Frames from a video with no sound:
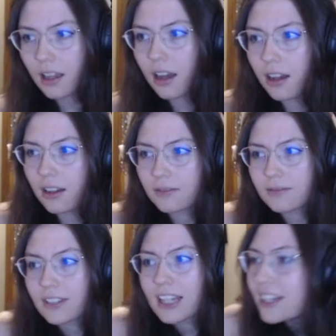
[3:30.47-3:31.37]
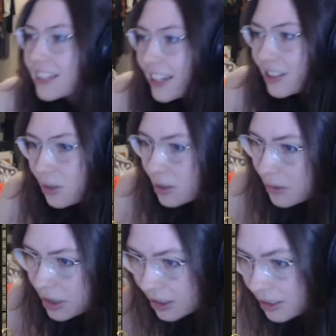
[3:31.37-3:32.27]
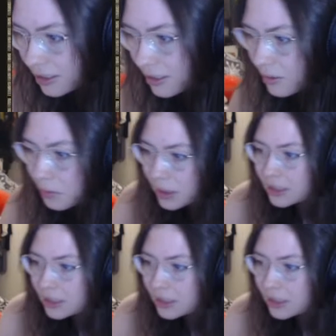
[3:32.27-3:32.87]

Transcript: And I told him all this, but,